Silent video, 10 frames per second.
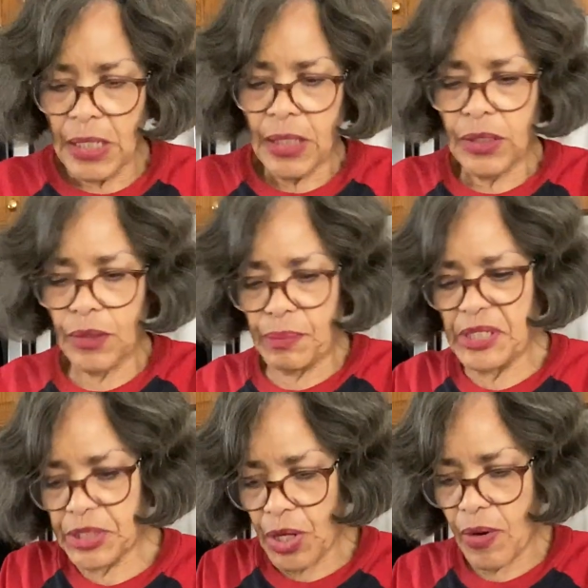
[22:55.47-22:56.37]
You'll be
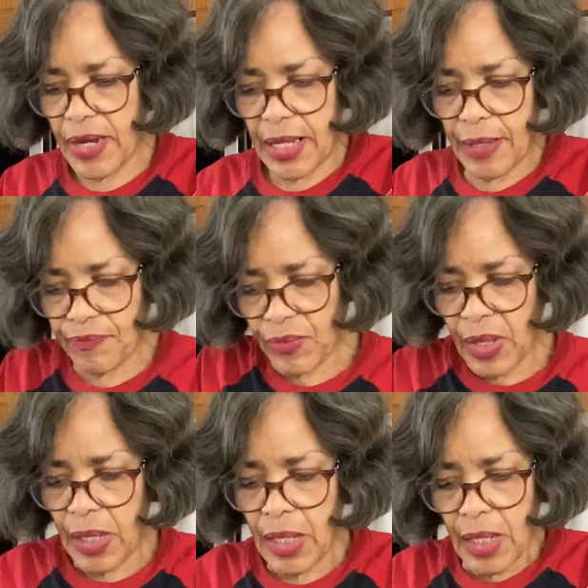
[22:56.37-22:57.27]
sorry
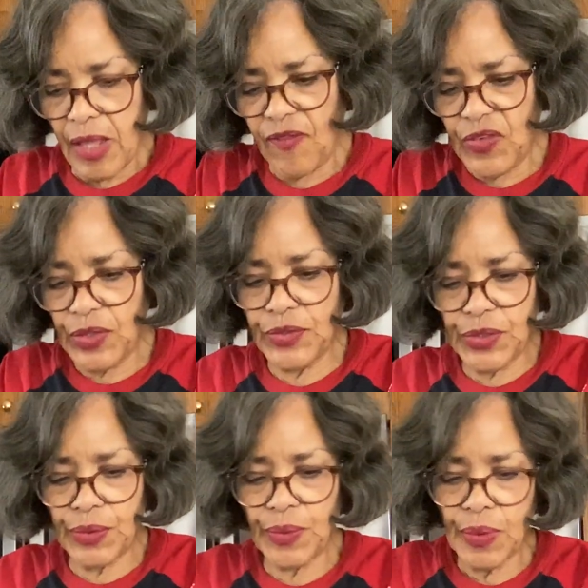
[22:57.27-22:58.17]
if you do.